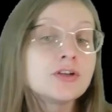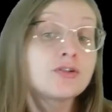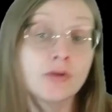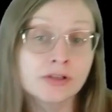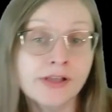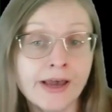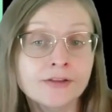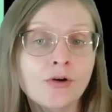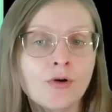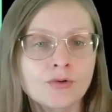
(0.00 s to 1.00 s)
to
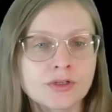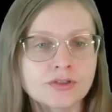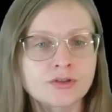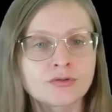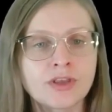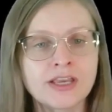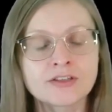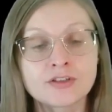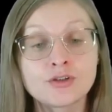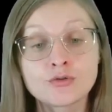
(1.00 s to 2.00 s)
online goers to the
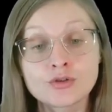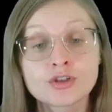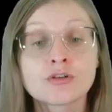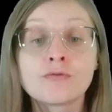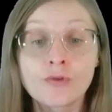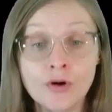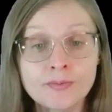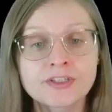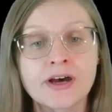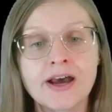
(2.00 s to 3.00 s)
institutional
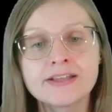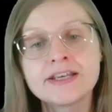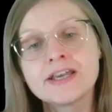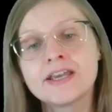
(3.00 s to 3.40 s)
website